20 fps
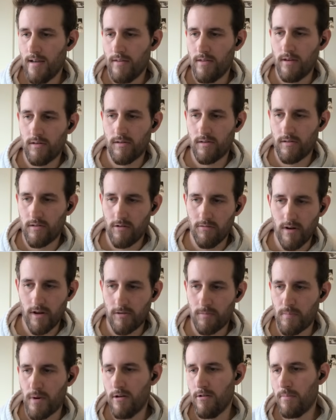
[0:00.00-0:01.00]
This is the
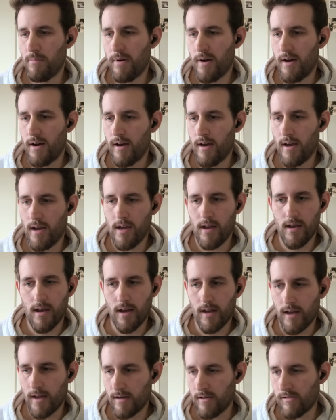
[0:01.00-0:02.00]
Raspberry Pi. I
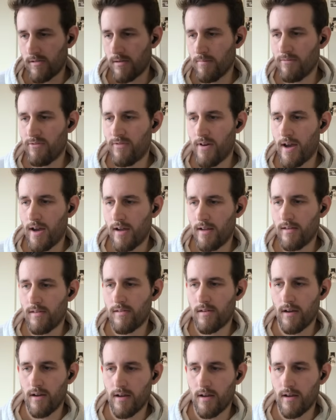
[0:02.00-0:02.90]
added some fans.